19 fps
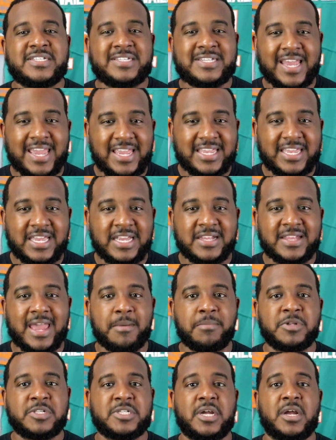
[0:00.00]
taking
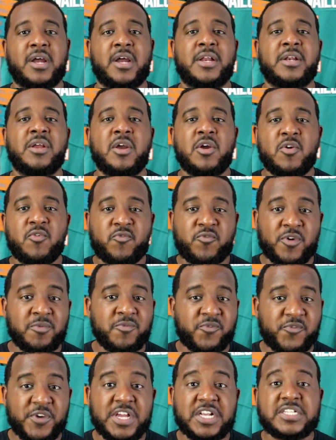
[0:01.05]
that baton
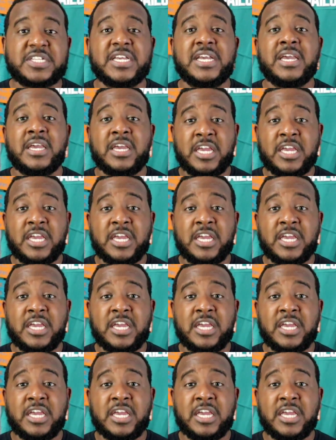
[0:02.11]
from Fitz.